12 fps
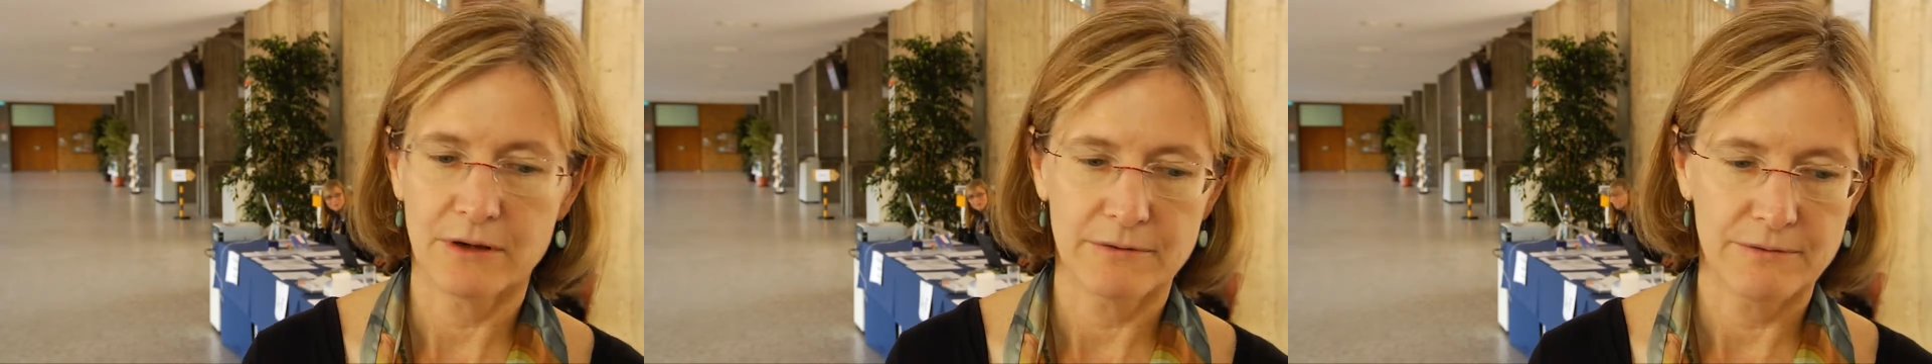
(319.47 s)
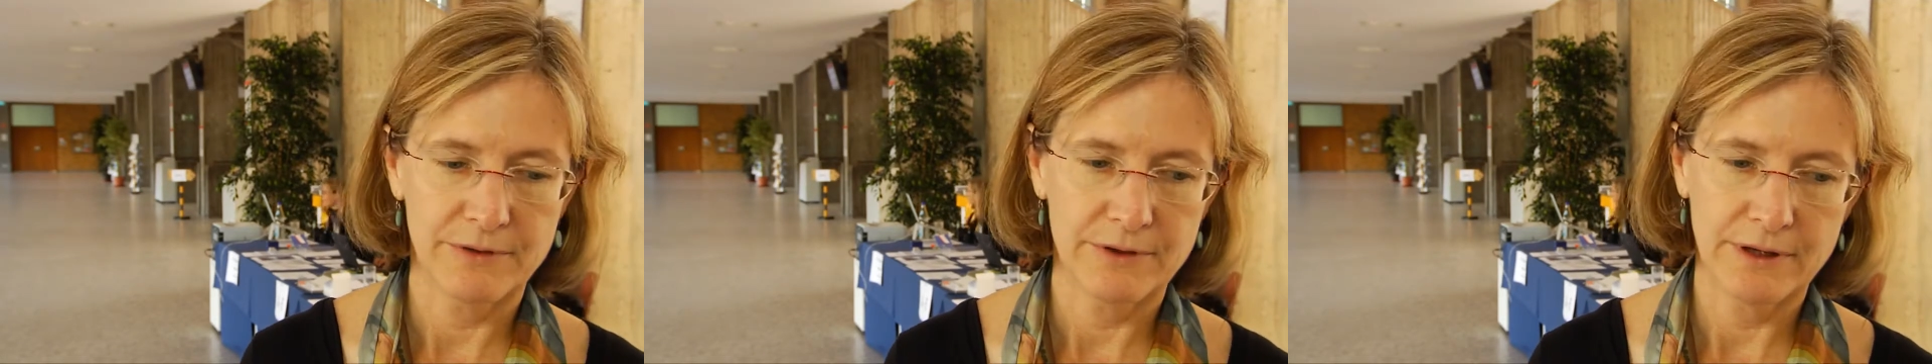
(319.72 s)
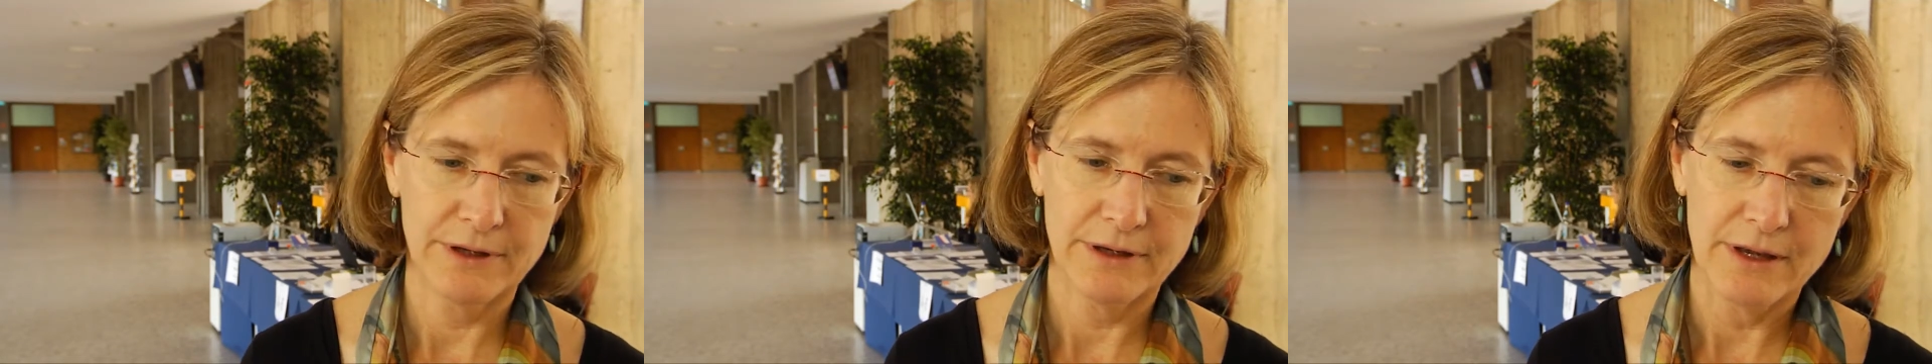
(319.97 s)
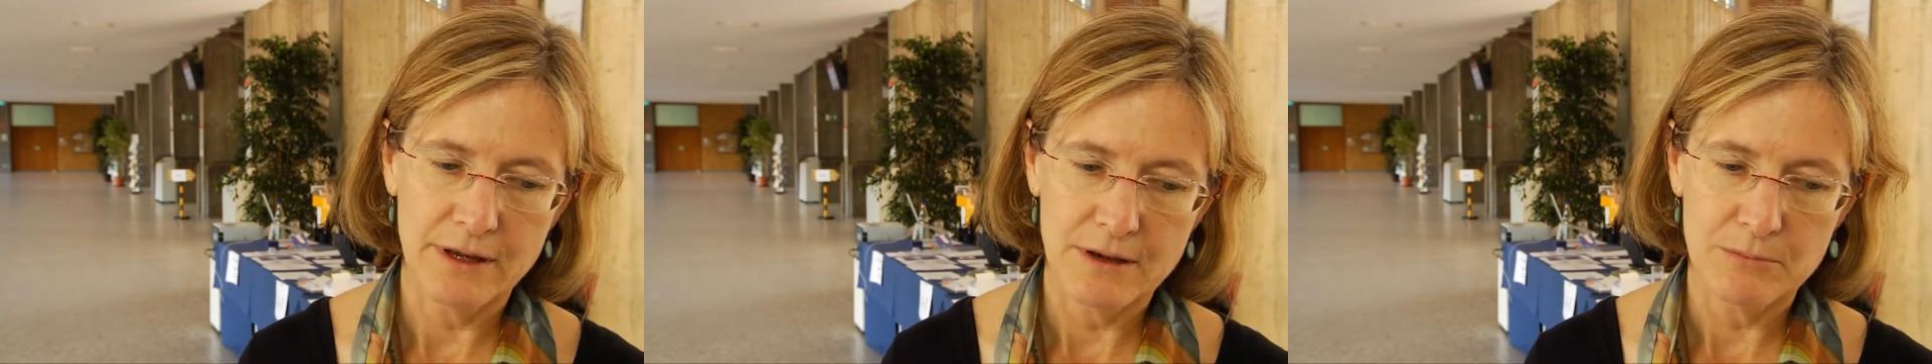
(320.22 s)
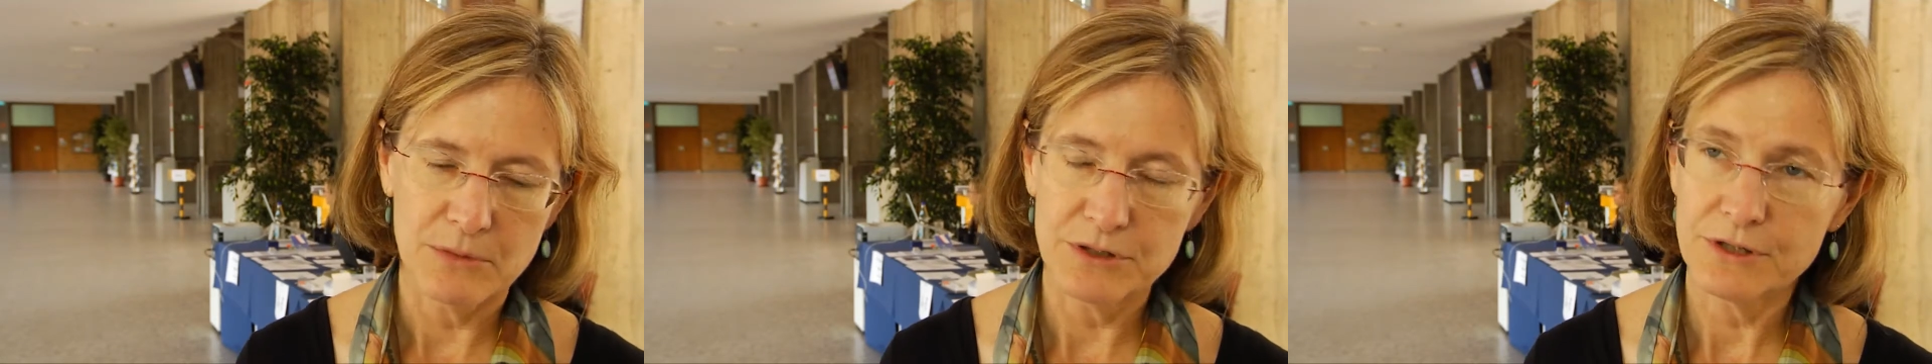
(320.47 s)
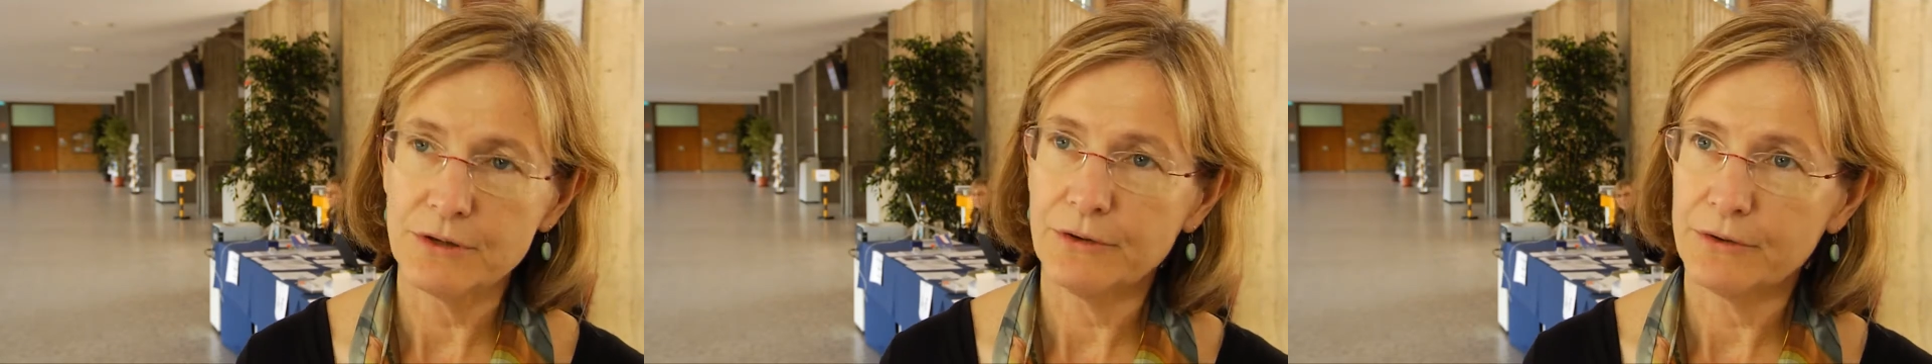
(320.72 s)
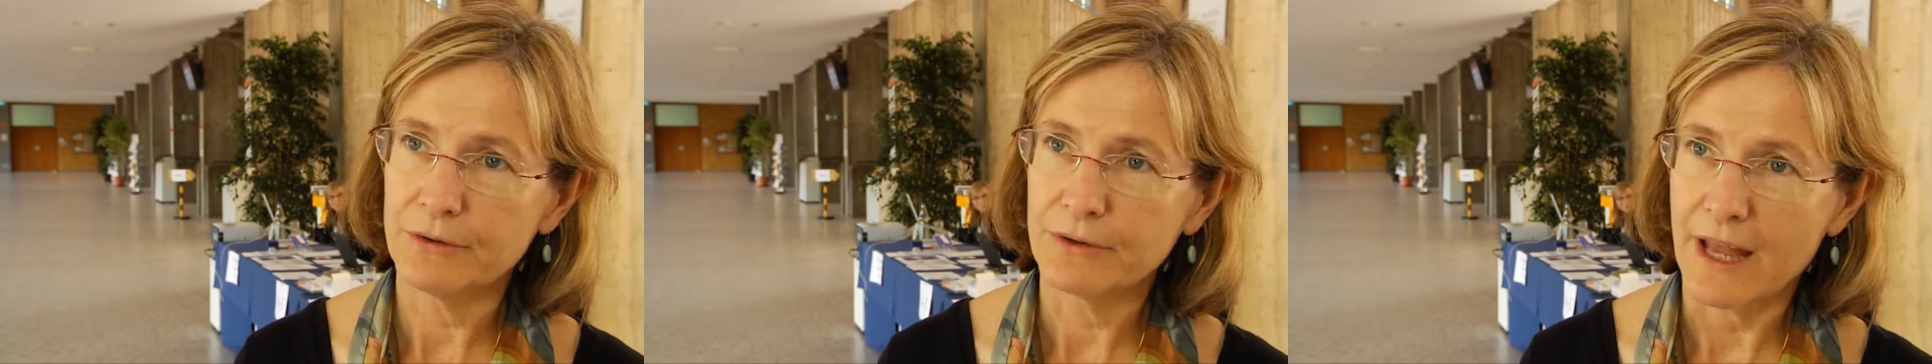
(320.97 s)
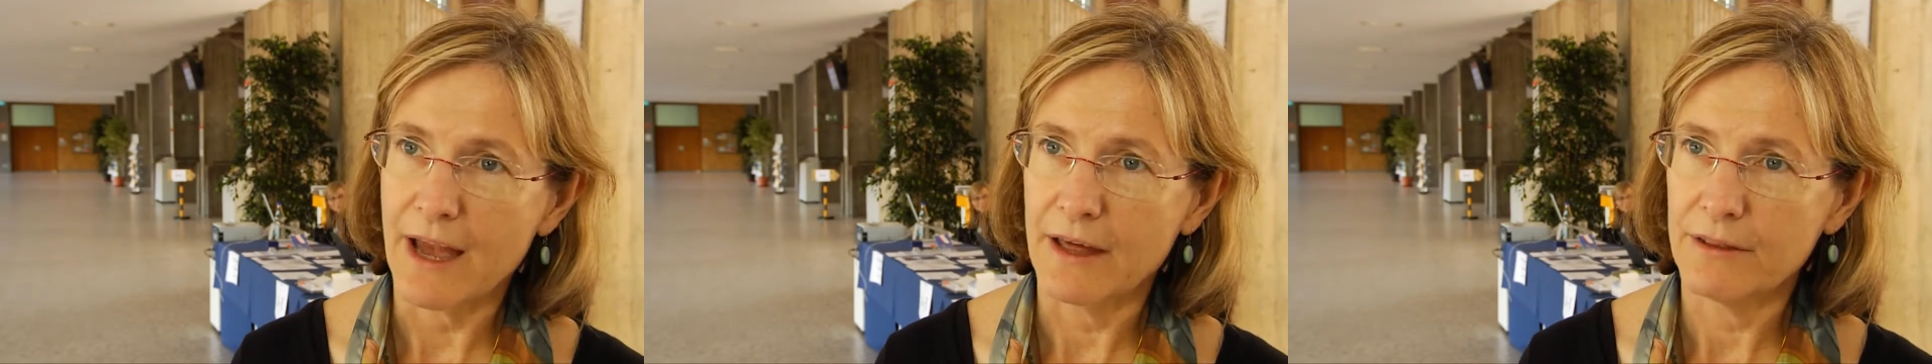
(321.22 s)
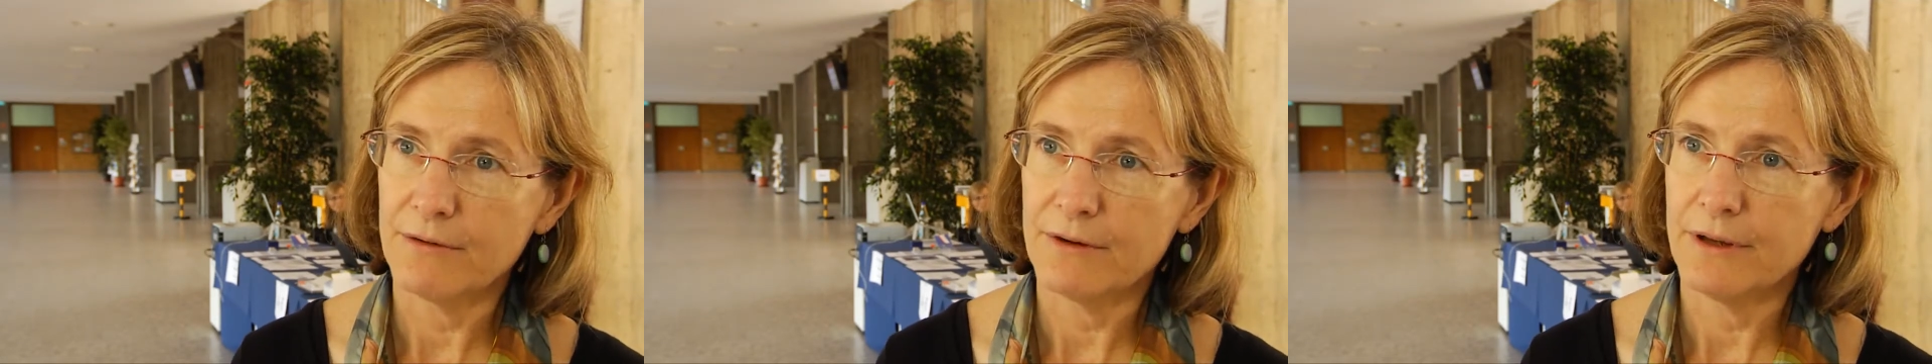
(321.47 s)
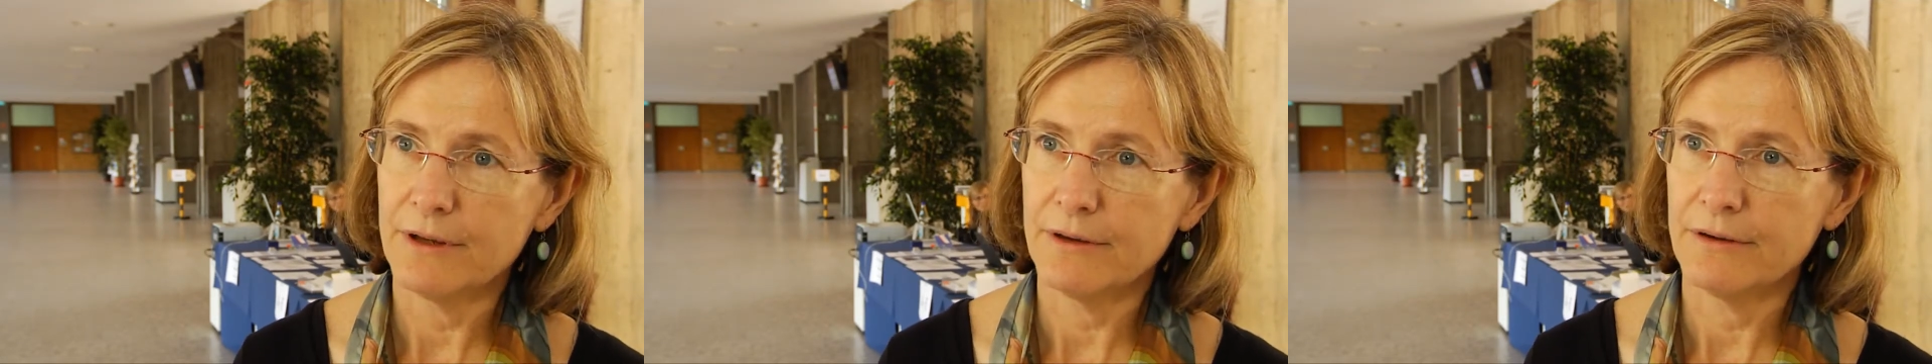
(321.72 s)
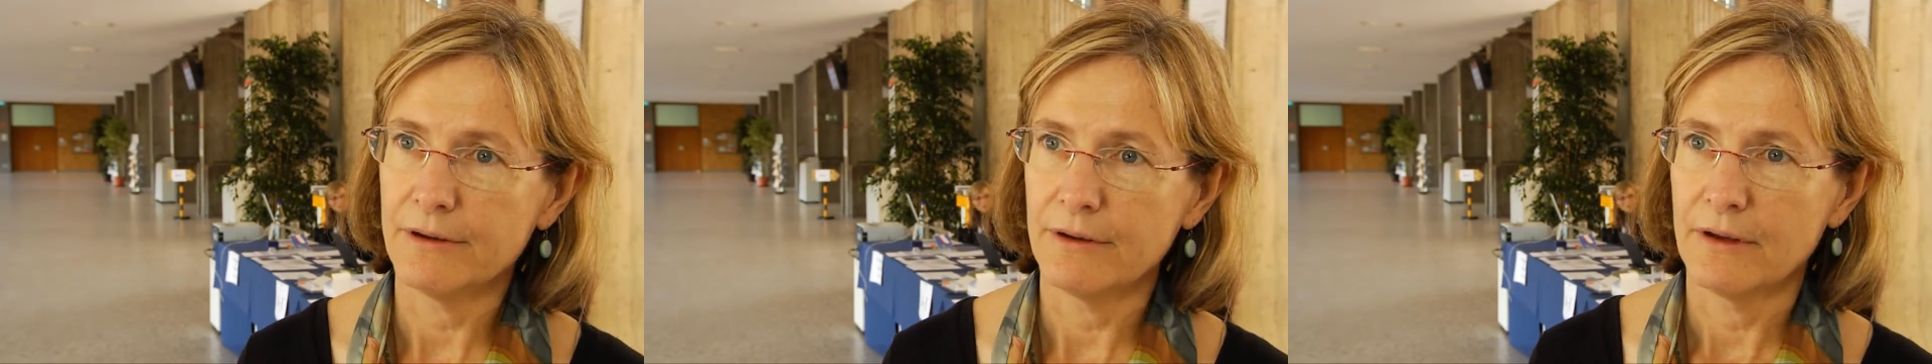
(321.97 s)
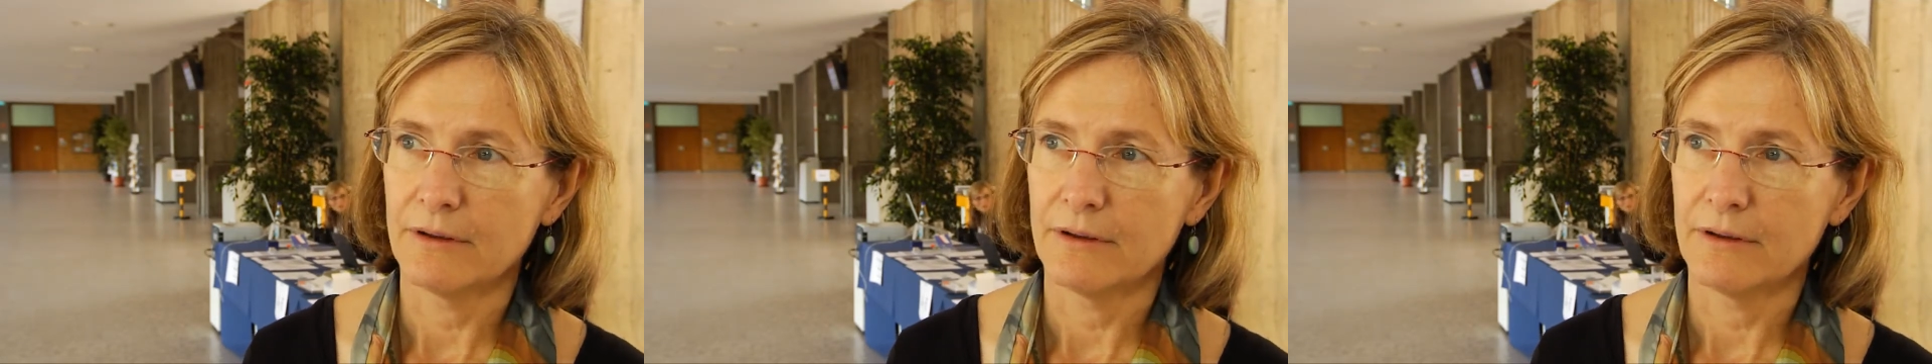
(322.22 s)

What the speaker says: of the material gathering,